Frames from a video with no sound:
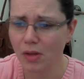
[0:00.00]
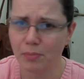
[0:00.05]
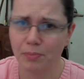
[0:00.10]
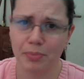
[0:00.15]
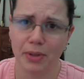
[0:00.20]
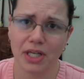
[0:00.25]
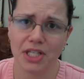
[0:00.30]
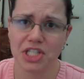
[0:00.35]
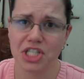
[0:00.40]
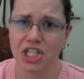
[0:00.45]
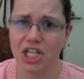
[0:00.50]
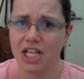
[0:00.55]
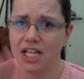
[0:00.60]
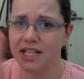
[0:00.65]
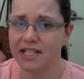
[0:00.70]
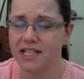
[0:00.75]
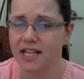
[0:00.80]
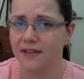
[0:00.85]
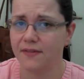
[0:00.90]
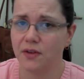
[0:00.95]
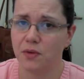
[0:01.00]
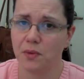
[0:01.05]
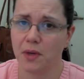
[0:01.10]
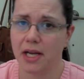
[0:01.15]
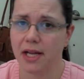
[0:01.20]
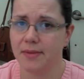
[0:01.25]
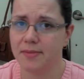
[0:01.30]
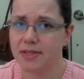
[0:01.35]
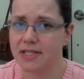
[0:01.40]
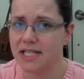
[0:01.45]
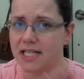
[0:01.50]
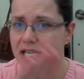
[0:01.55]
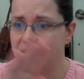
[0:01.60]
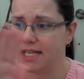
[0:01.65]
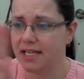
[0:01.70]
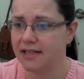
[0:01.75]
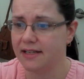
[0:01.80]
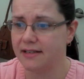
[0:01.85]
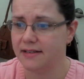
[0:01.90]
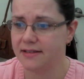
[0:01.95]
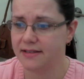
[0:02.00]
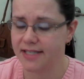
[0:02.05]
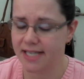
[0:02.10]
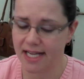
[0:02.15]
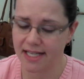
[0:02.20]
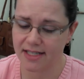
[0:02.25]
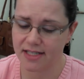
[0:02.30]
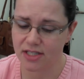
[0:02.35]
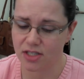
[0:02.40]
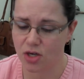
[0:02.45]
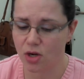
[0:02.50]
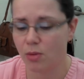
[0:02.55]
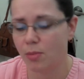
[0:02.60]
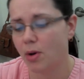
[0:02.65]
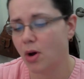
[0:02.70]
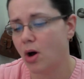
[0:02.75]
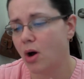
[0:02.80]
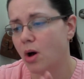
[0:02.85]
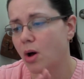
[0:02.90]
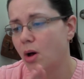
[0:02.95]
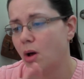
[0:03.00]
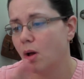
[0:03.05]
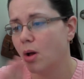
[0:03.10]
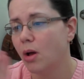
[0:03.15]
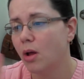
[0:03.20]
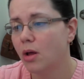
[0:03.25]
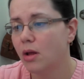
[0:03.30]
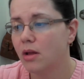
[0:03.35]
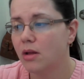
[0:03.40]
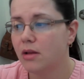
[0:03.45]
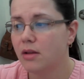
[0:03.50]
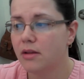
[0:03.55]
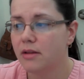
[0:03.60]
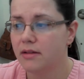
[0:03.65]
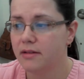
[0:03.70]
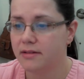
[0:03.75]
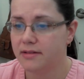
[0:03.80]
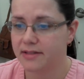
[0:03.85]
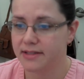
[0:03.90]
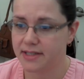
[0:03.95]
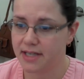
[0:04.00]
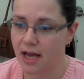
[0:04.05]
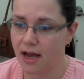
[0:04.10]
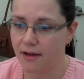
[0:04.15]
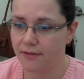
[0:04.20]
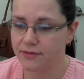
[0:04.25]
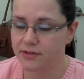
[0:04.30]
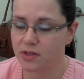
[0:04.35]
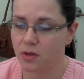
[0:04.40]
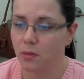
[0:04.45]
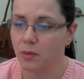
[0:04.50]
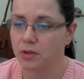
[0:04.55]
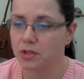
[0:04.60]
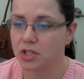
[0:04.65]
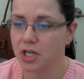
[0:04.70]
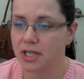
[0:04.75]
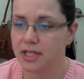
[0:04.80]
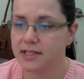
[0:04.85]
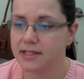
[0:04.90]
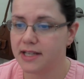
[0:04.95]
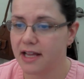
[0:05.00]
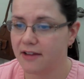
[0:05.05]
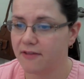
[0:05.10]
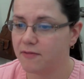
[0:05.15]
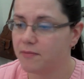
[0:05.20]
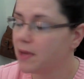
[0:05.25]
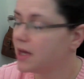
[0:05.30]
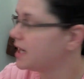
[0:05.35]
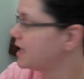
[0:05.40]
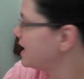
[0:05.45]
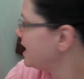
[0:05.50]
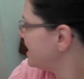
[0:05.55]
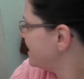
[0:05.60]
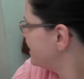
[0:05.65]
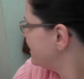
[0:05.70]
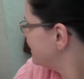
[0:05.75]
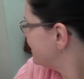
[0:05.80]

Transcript: budgeting, David Ramsey, debt snowball stuff. So we're trying to save money.